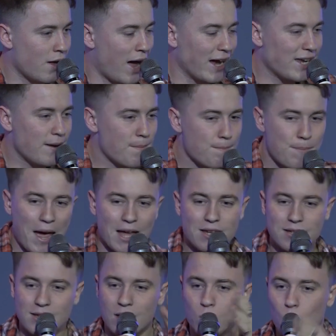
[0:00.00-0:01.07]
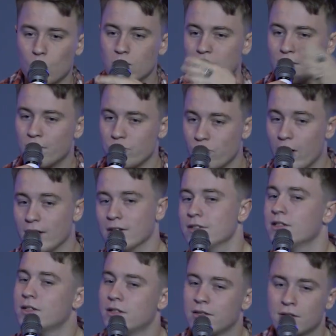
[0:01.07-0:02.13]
I can bet it was a friend.